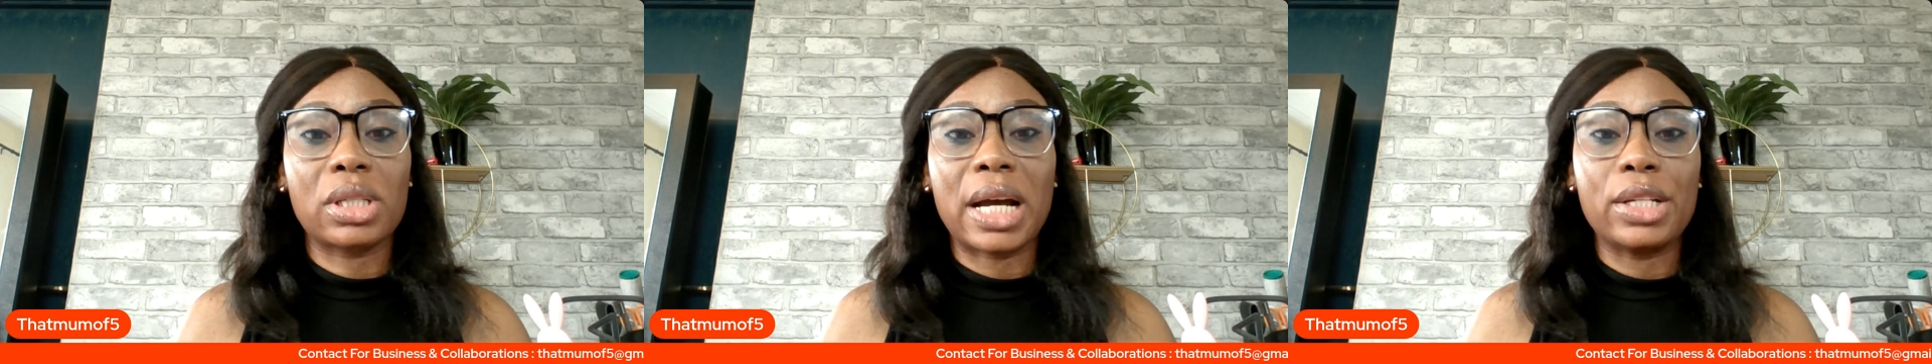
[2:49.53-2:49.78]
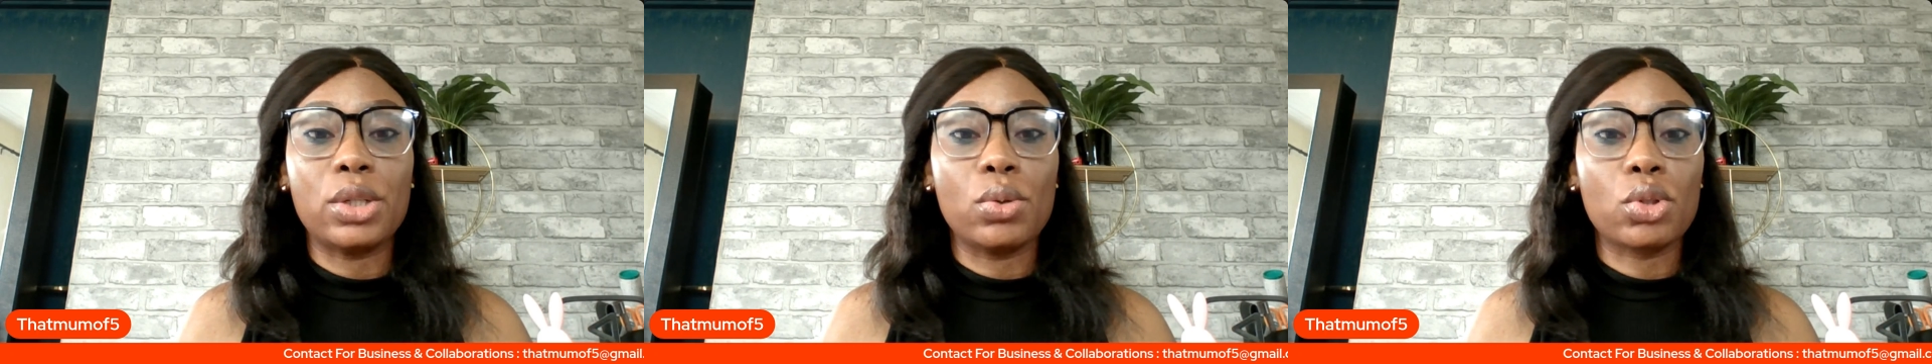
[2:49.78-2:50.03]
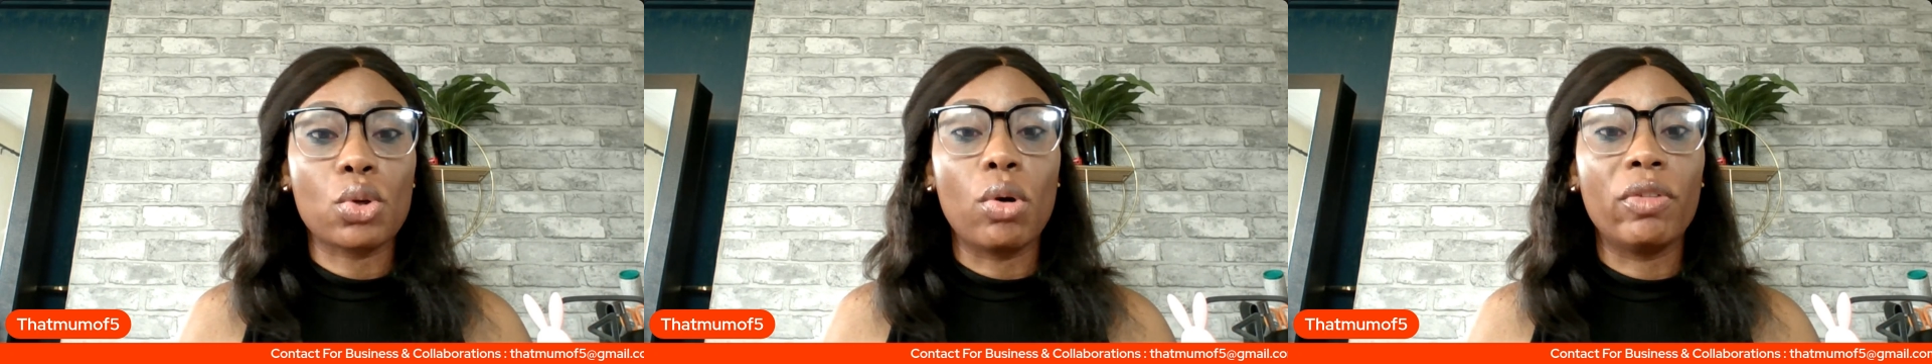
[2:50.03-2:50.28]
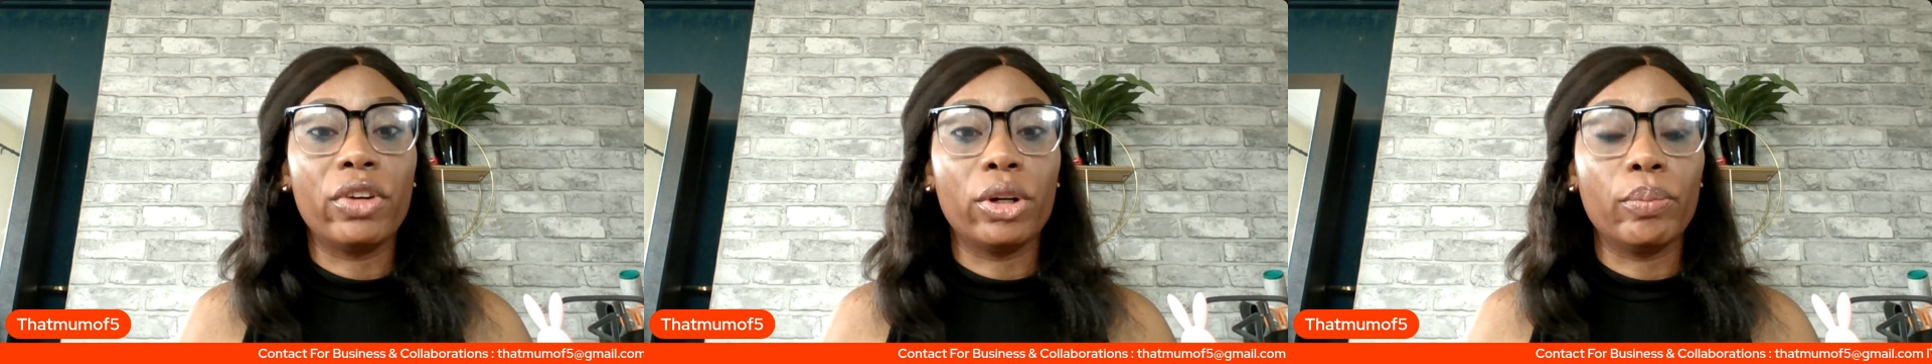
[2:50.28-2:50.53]
that news
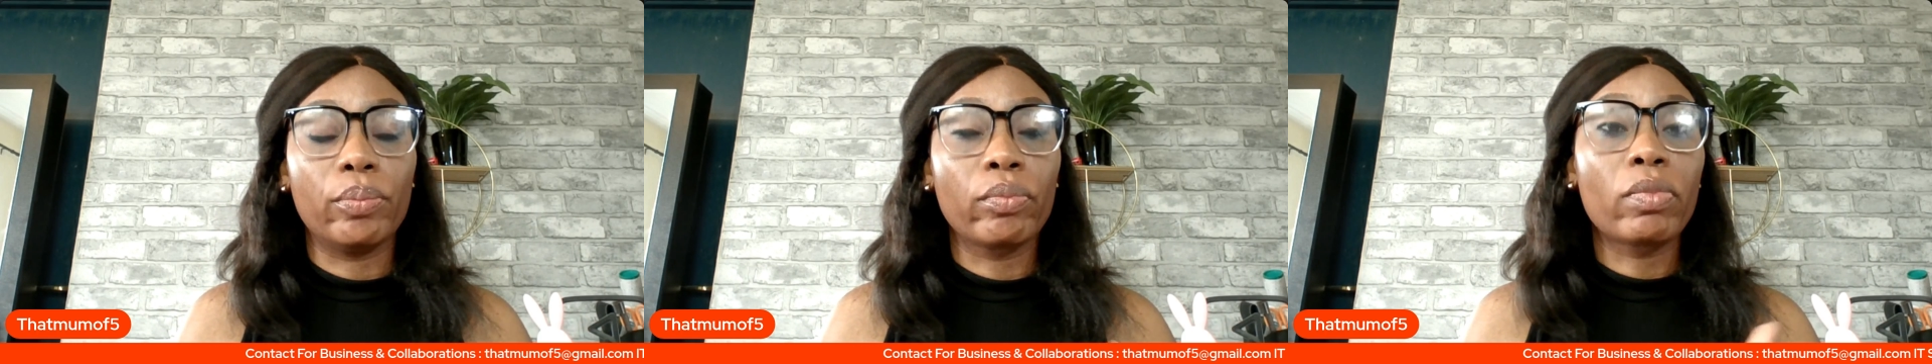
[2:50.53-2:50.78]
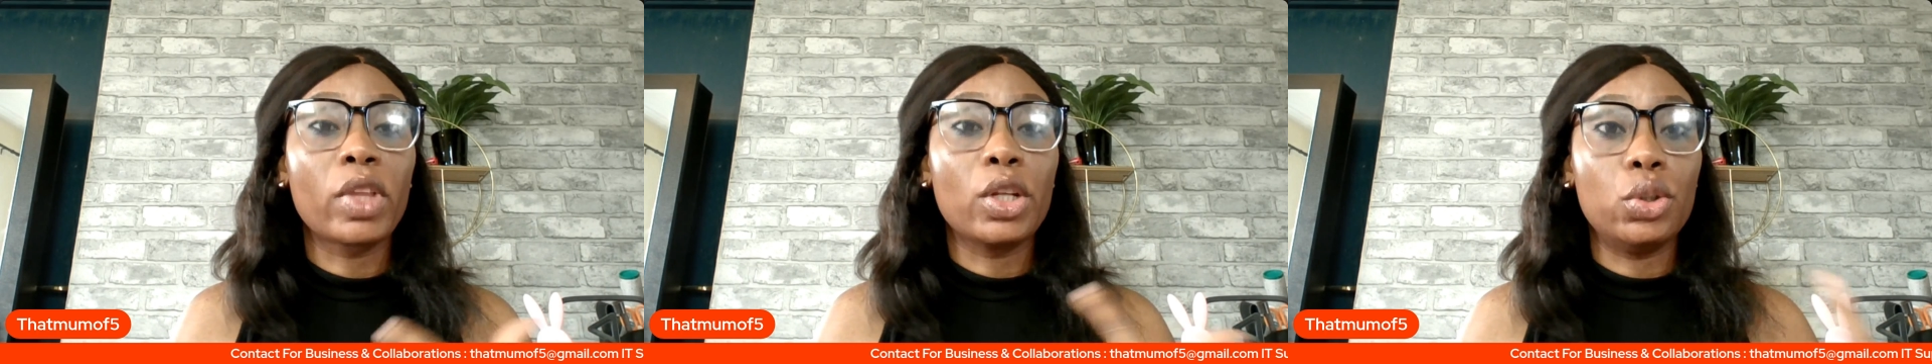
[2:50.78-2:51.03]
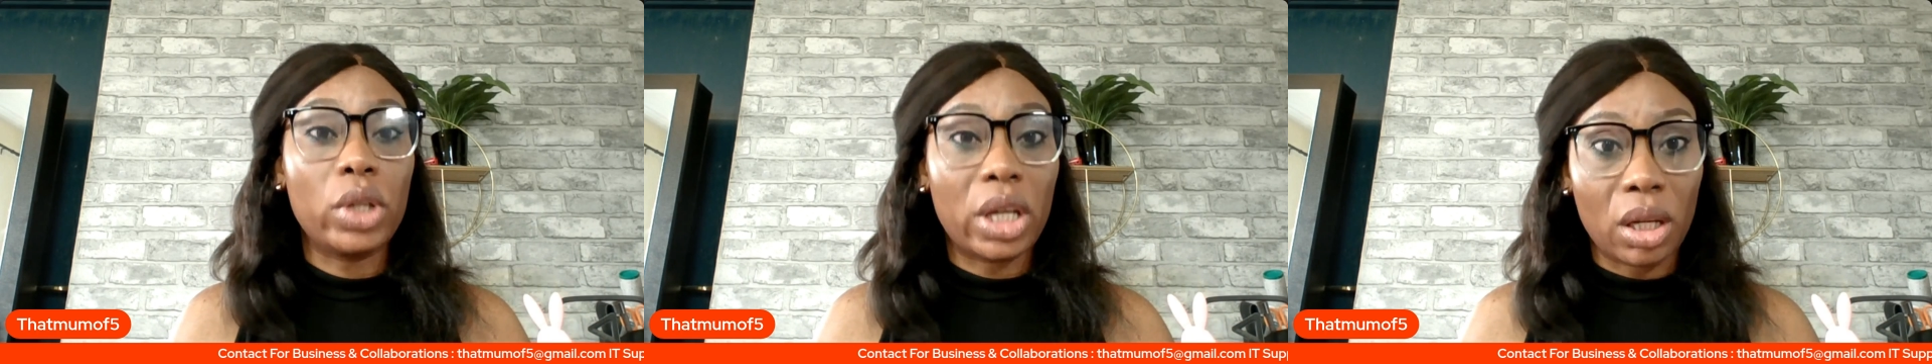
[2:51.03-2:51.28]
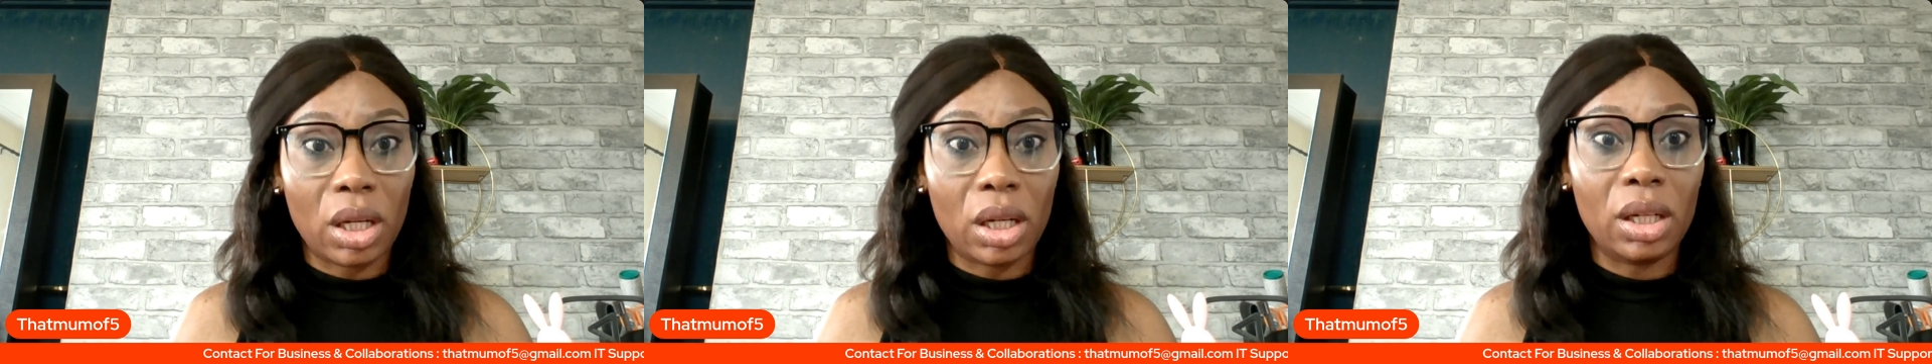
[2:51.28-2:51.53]
of
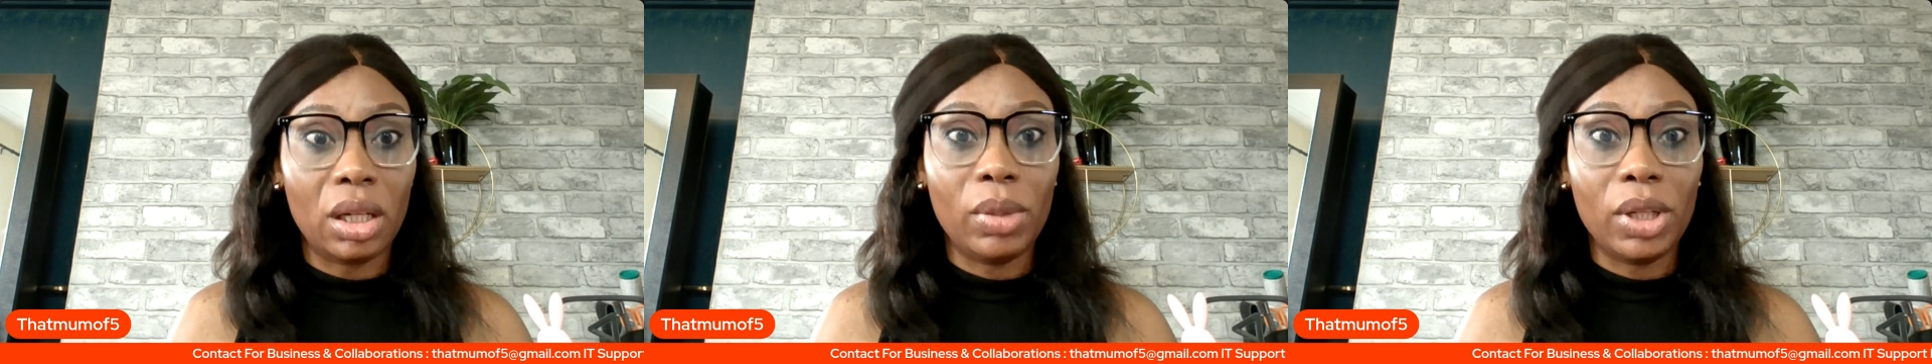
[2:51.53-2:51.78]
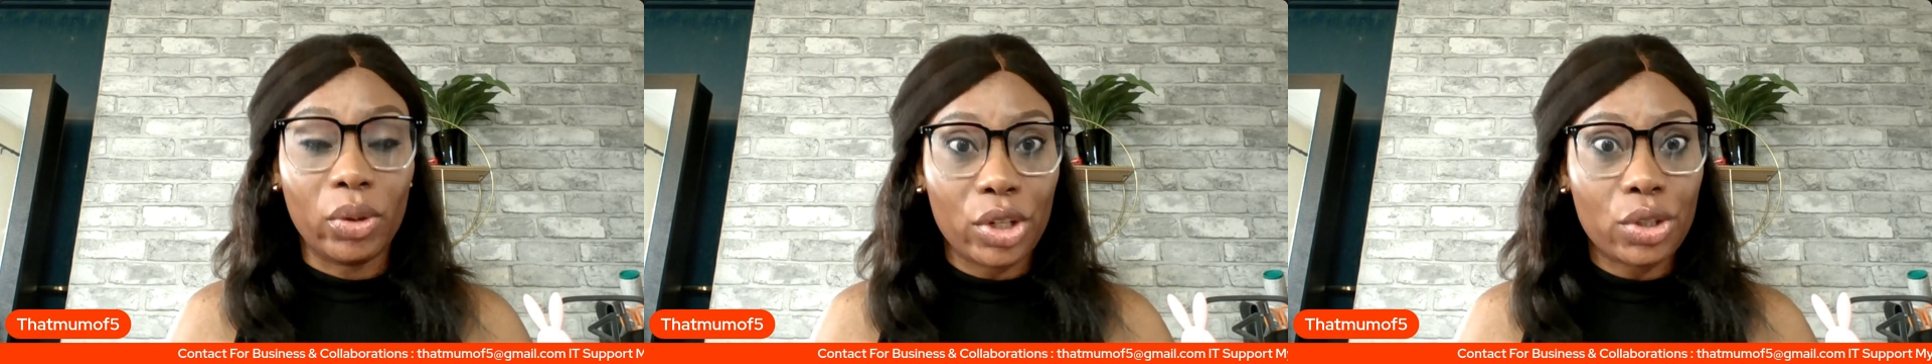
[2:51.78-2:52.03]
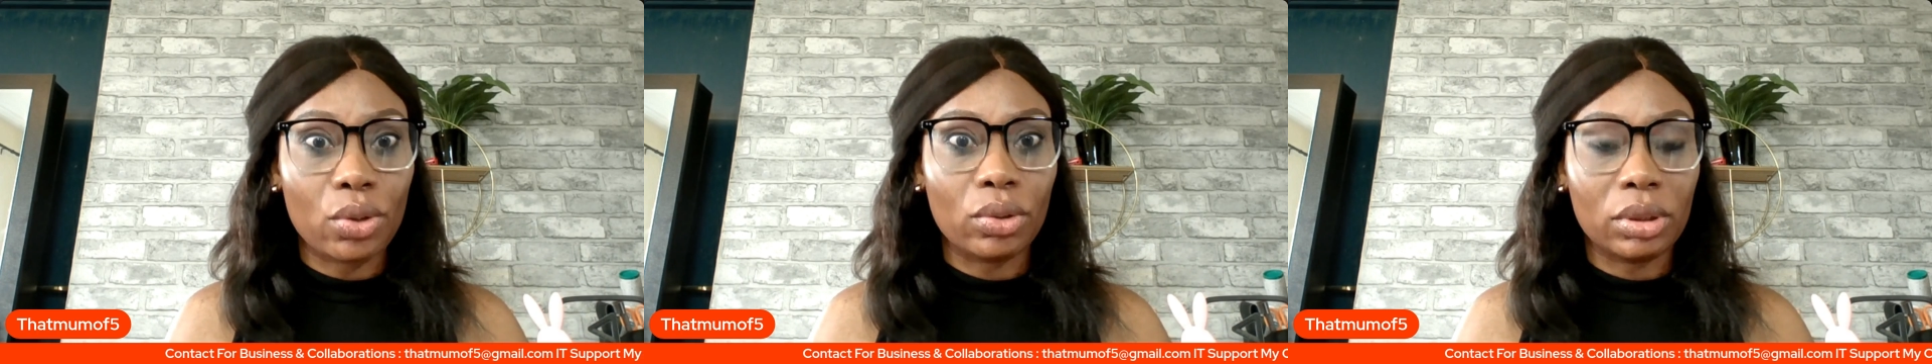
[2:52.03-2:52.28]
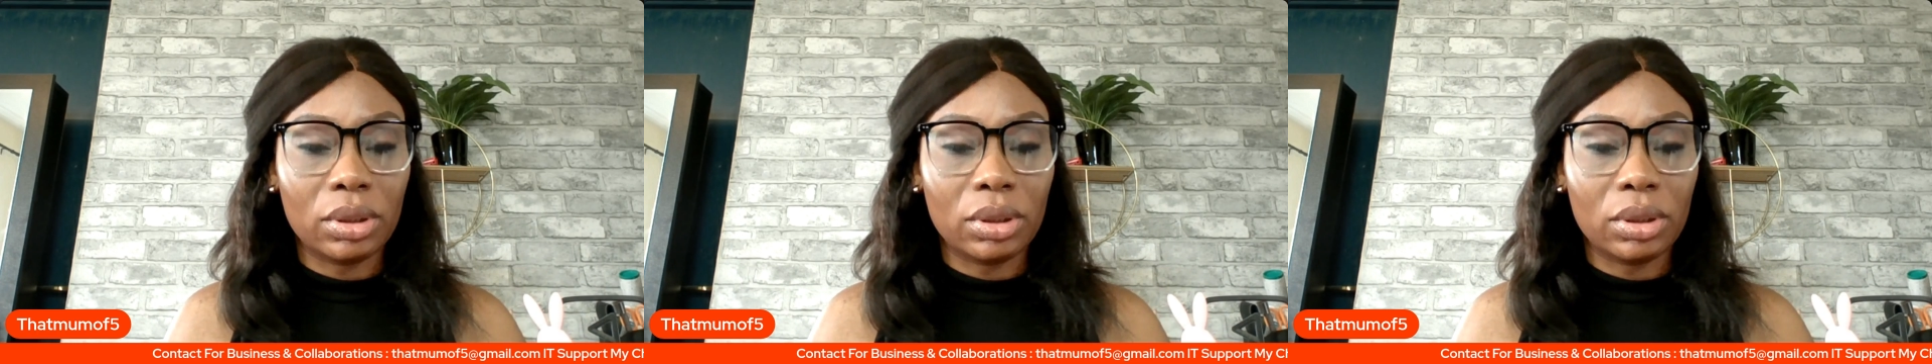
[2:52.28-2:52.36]
UK immigration